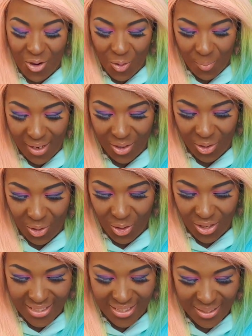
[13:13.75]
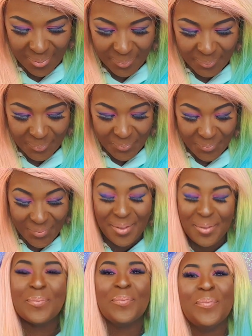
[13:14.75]
Oh my god.
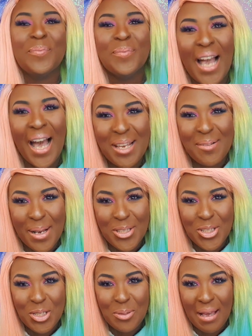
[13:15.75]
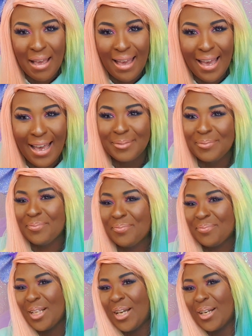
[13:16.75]
And it matches my hair.
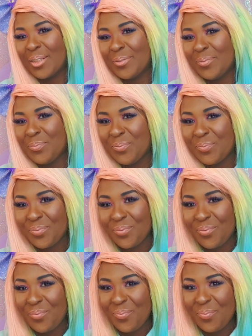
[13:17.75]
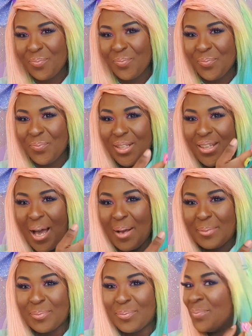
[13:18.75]
Look. Look at
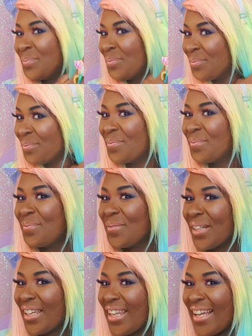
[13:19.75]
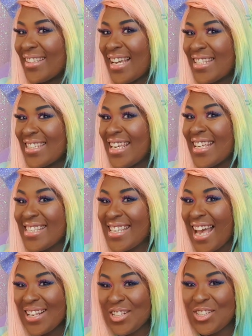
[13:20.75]
that. Look at that. Down to the
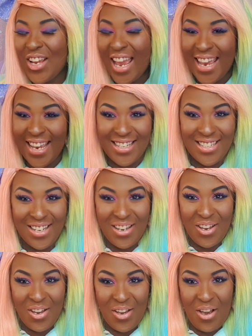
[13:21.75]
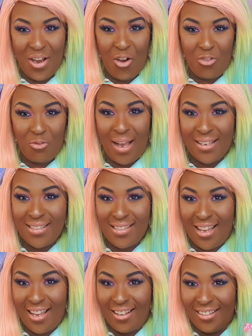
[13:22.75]
exact shade of
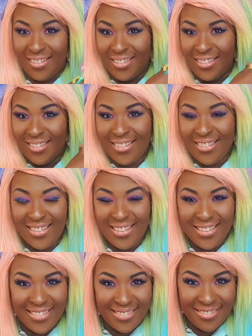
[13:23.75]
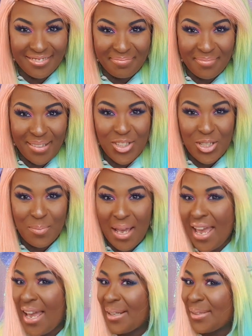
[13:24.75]
pastel. Matches my
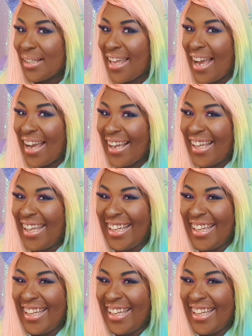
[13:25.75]
hair. Look at that.